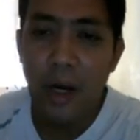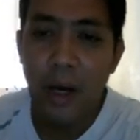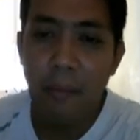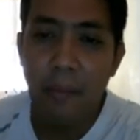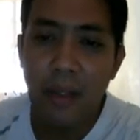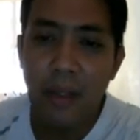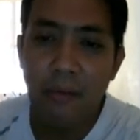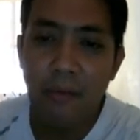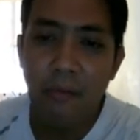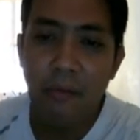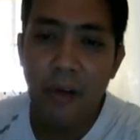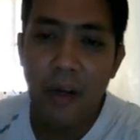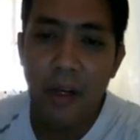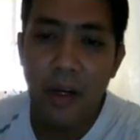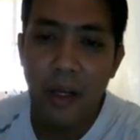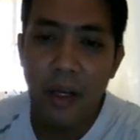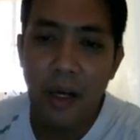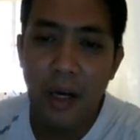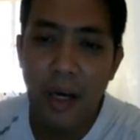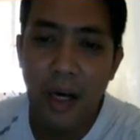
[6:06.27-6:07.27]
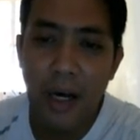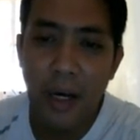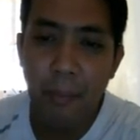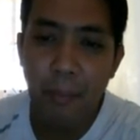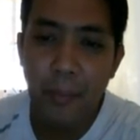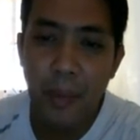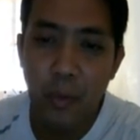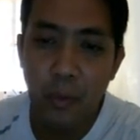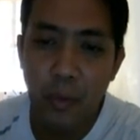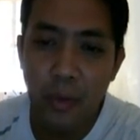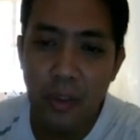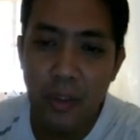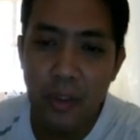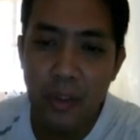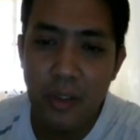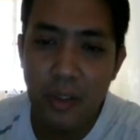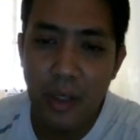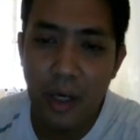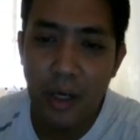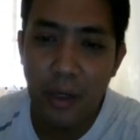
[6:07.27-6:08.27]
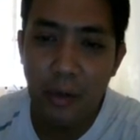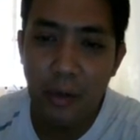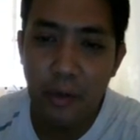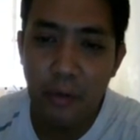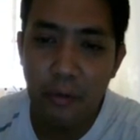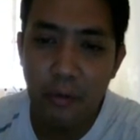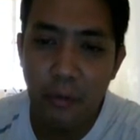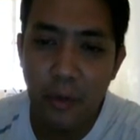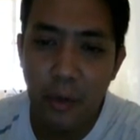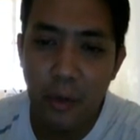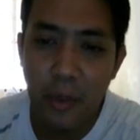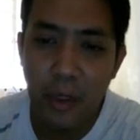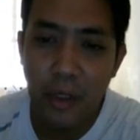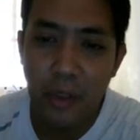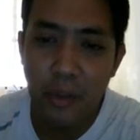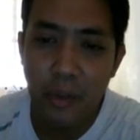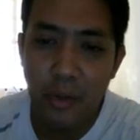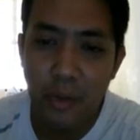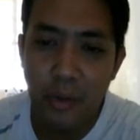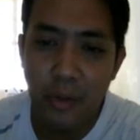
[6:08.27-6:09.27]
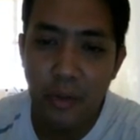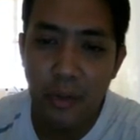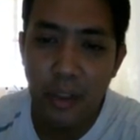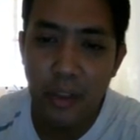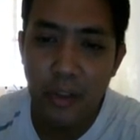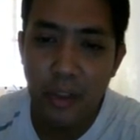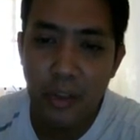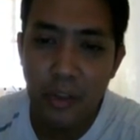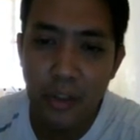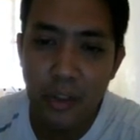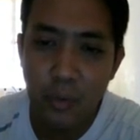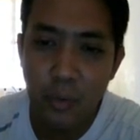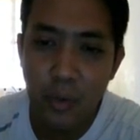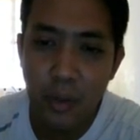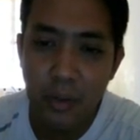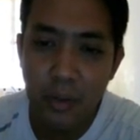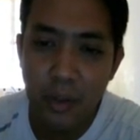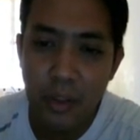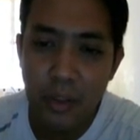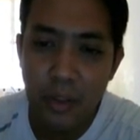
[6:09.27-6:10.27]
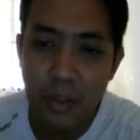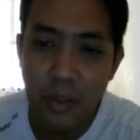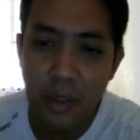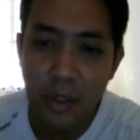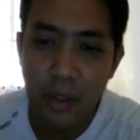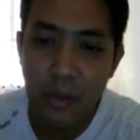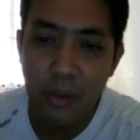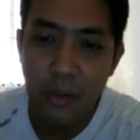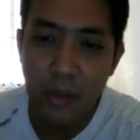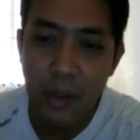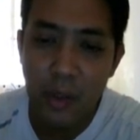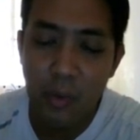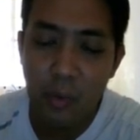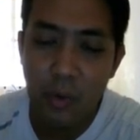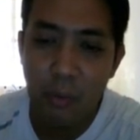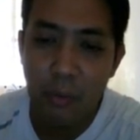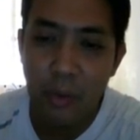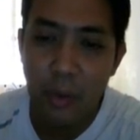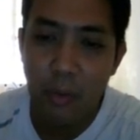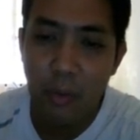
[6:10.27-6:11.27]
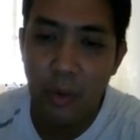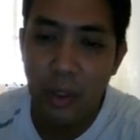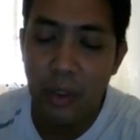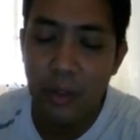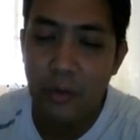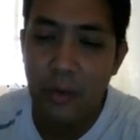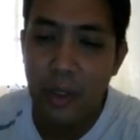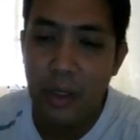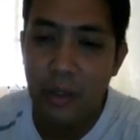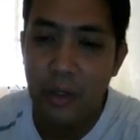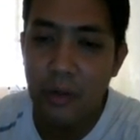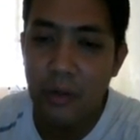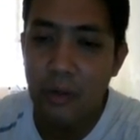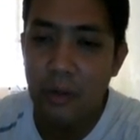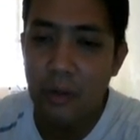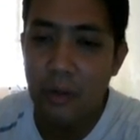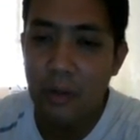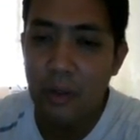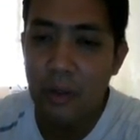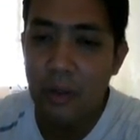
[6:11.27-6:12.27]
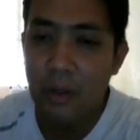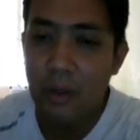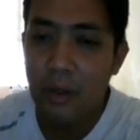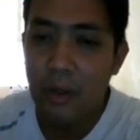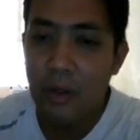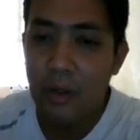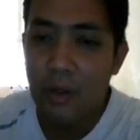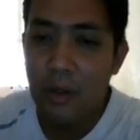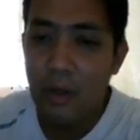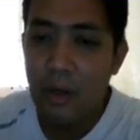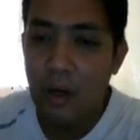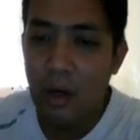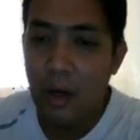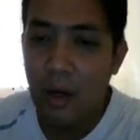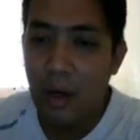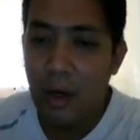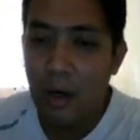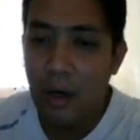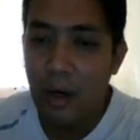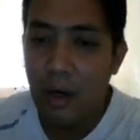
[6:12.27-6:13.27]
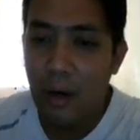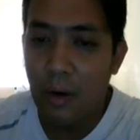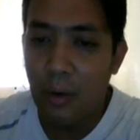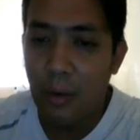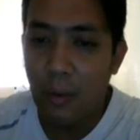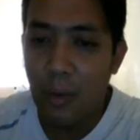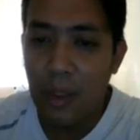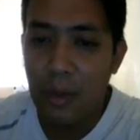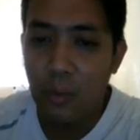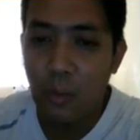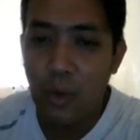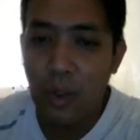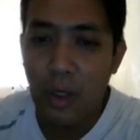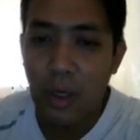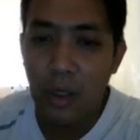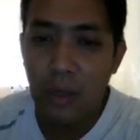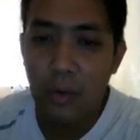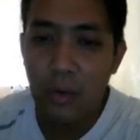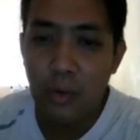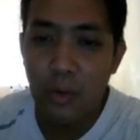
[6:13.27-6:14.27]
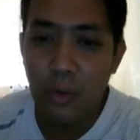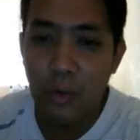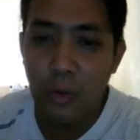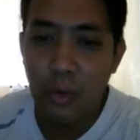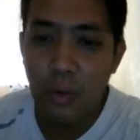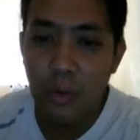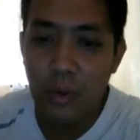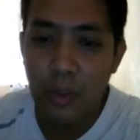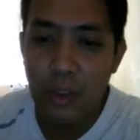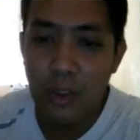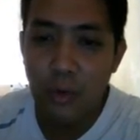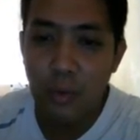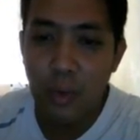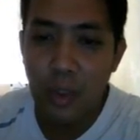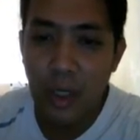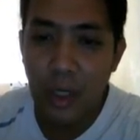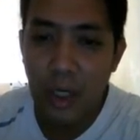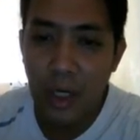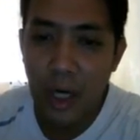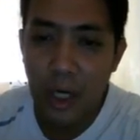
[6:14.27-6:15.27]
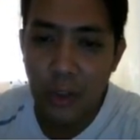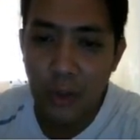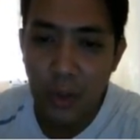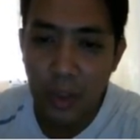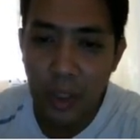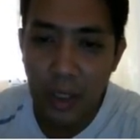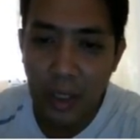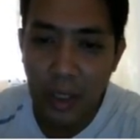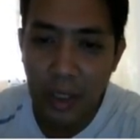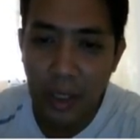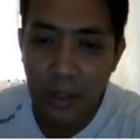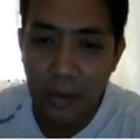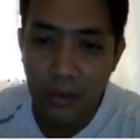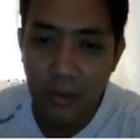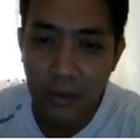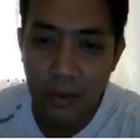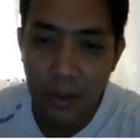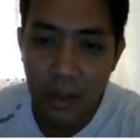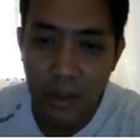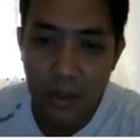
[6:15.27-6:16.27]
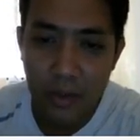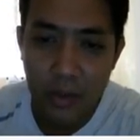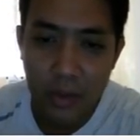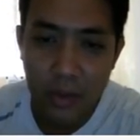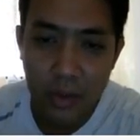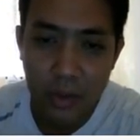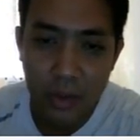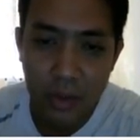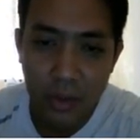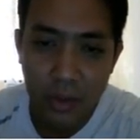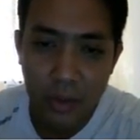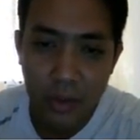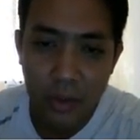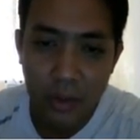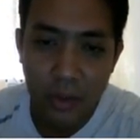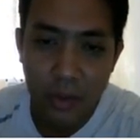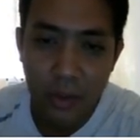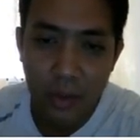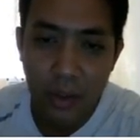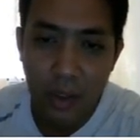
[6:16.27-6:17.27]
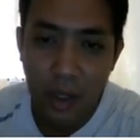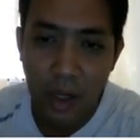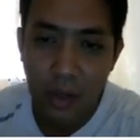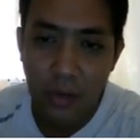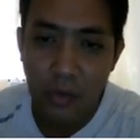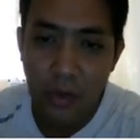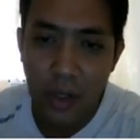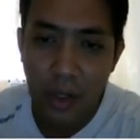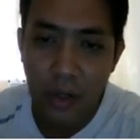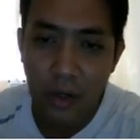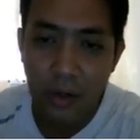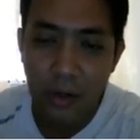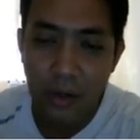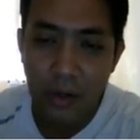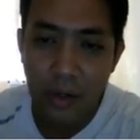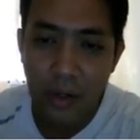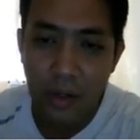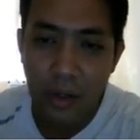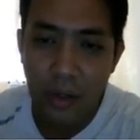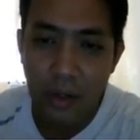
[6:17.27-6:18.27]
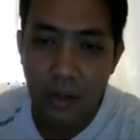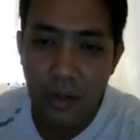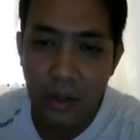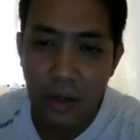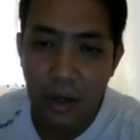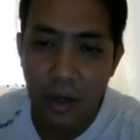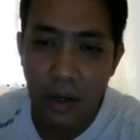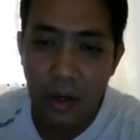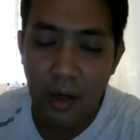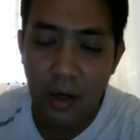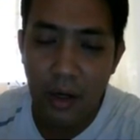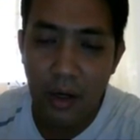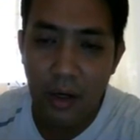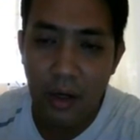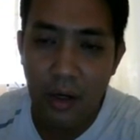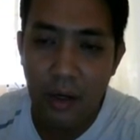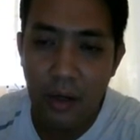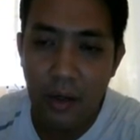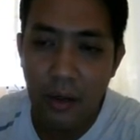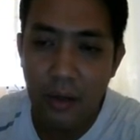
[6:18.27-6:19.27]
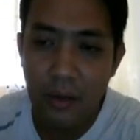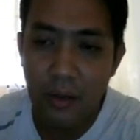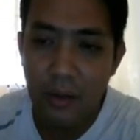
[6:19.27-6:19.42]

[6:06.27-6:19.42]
I'm not very happy with this kind of connection kasi this green thing will be welded. What we can do is we can actually cut this and then uh,